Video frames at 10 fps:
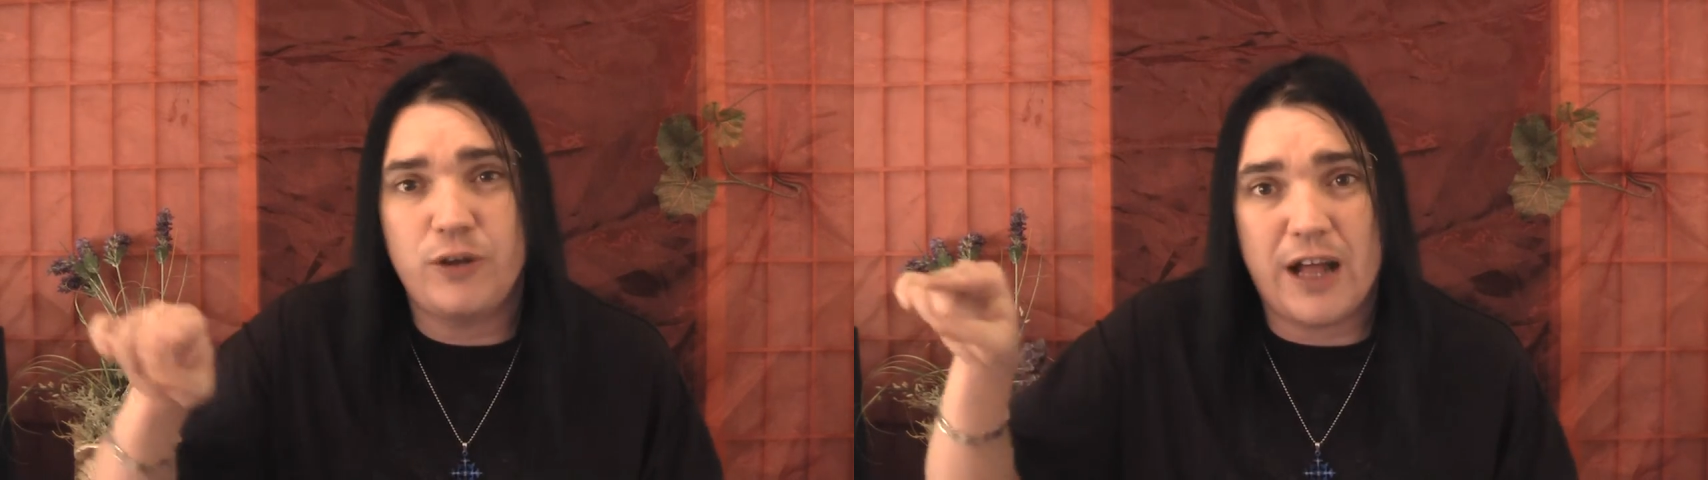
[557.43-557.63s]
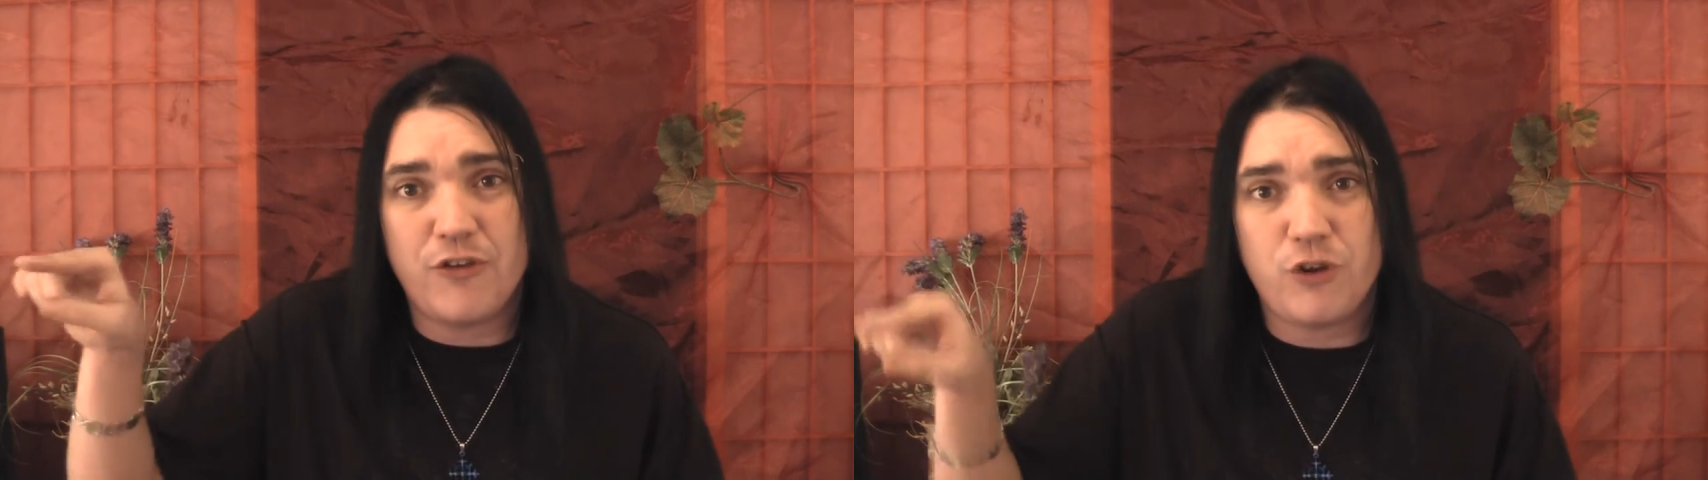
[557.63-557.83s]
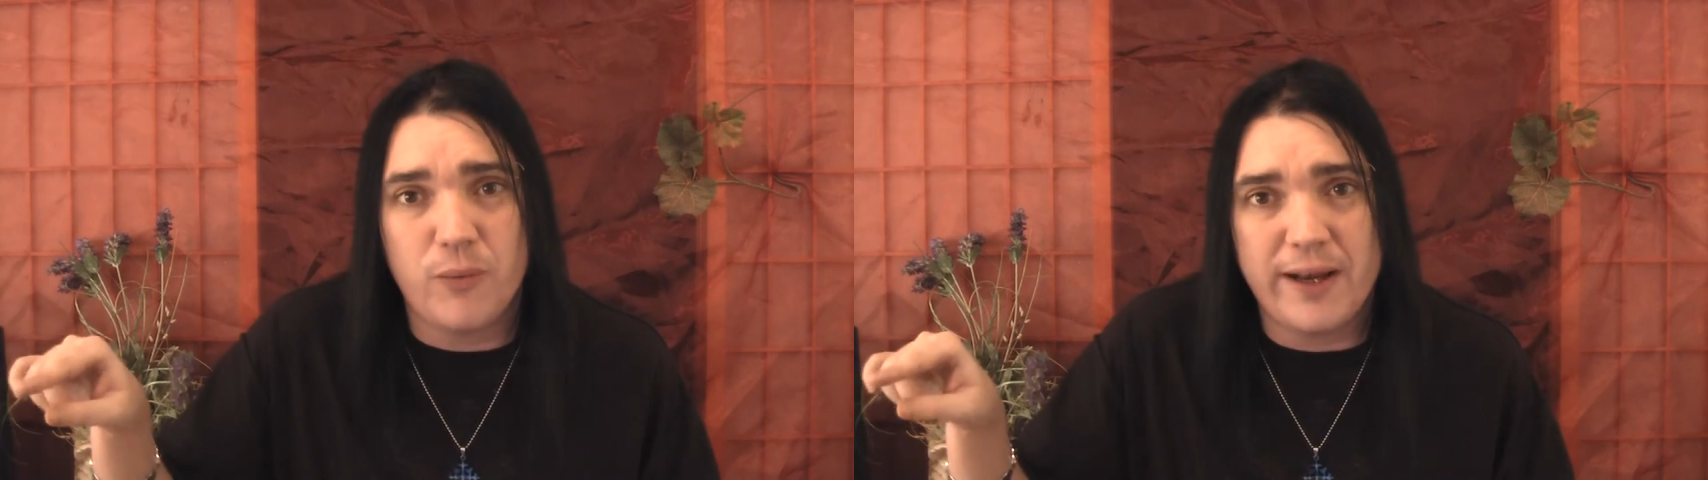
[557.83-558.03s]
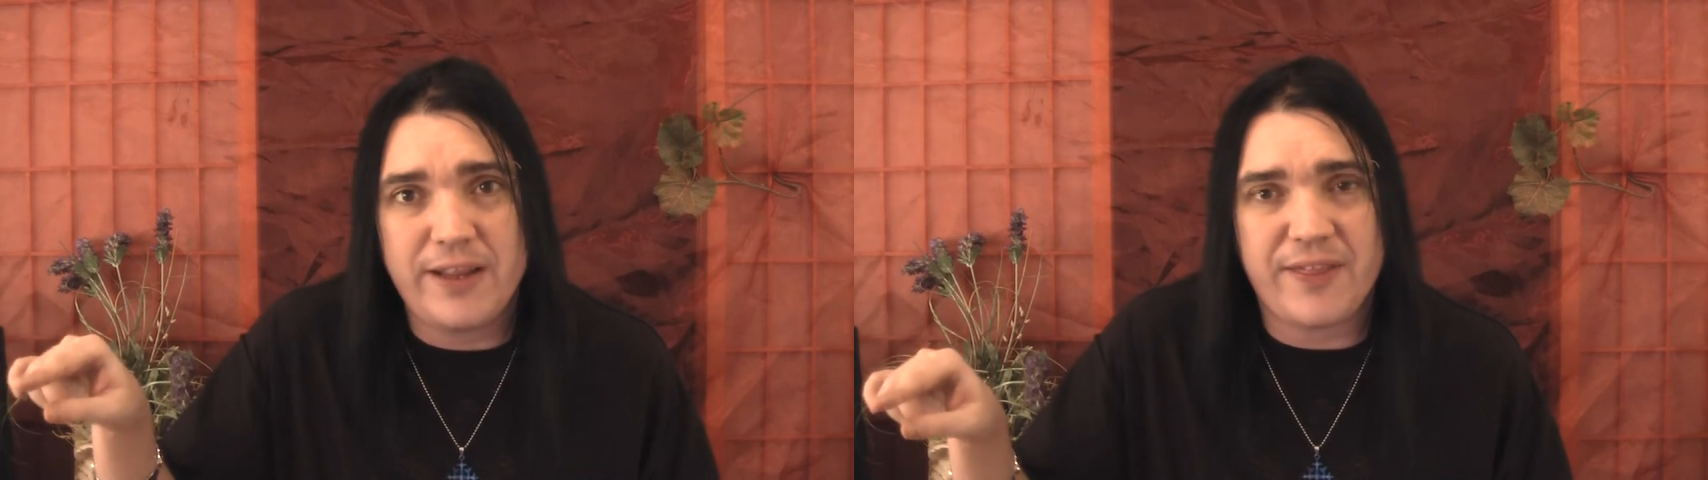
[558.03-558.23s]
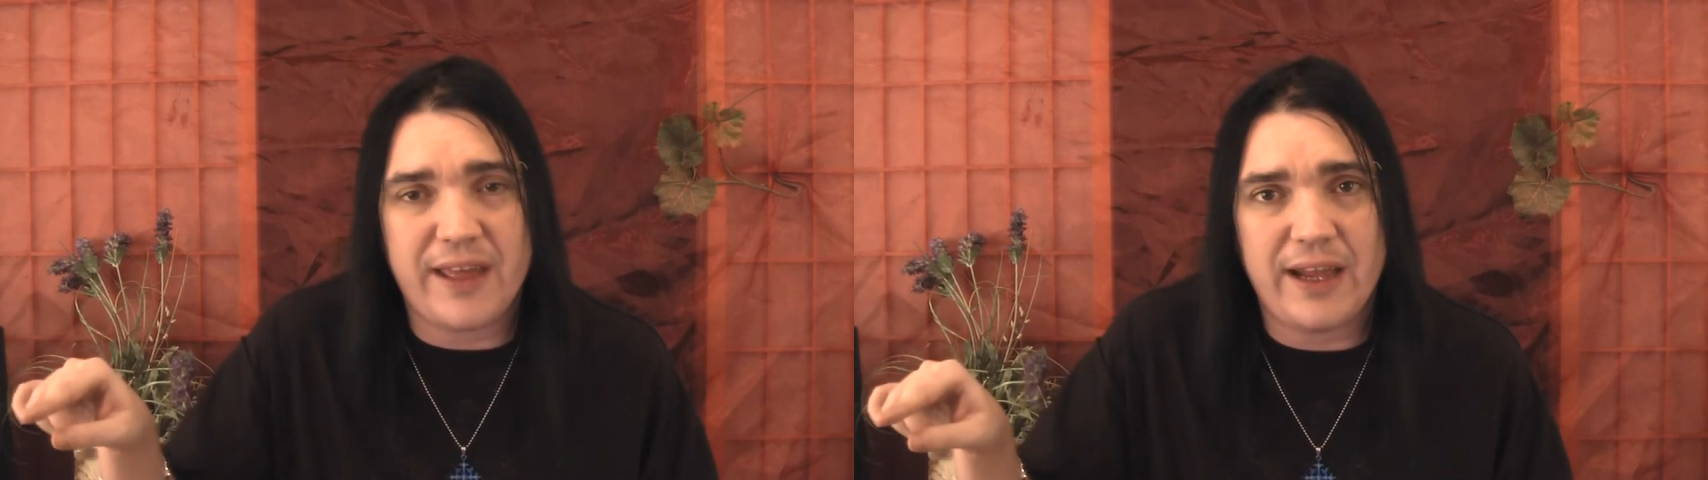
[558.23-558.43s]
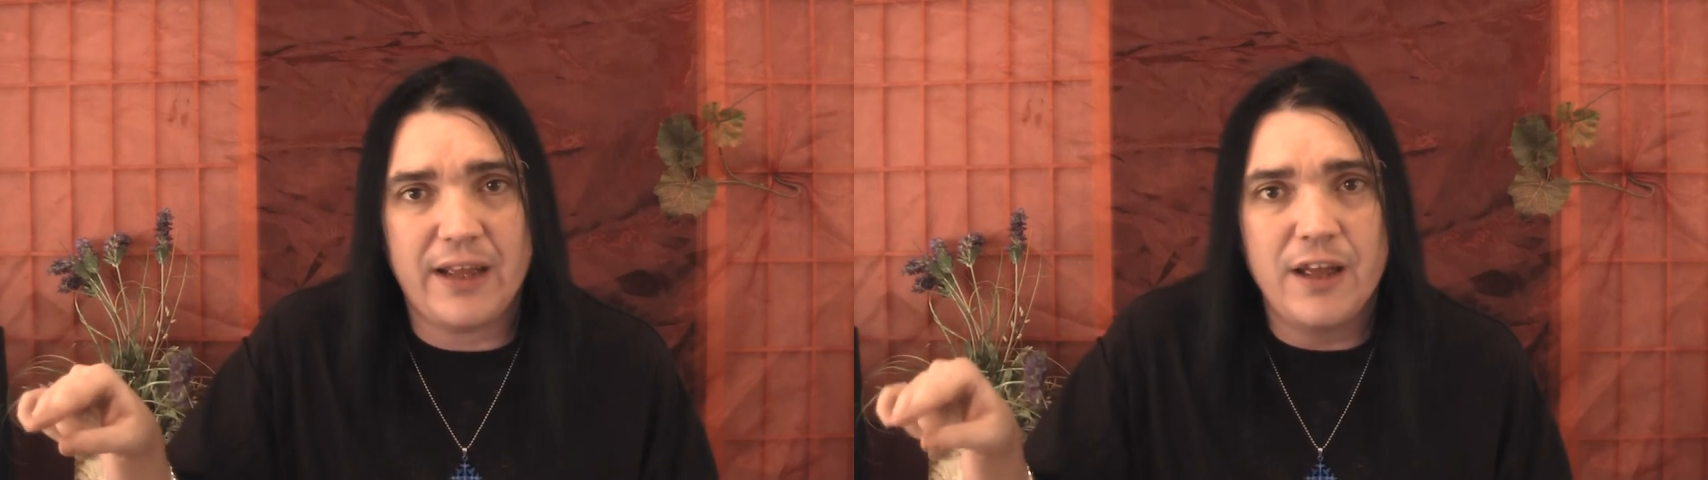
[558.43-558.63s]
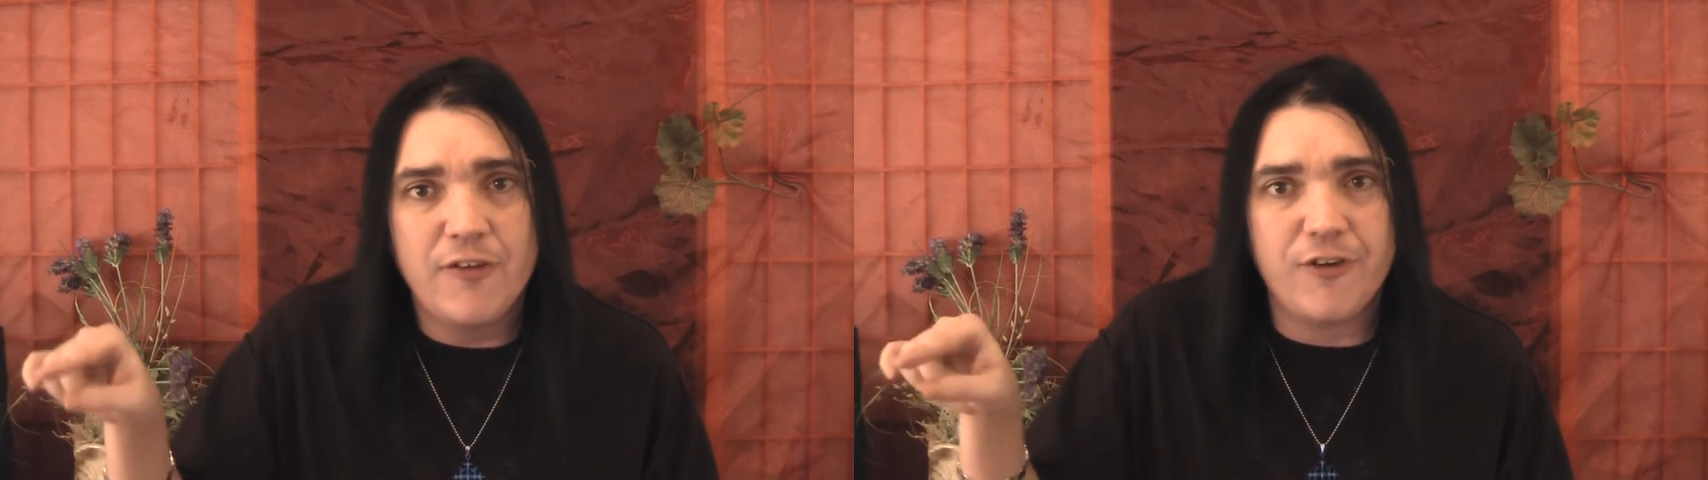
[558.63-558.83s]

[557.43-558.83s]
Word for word: do not do anything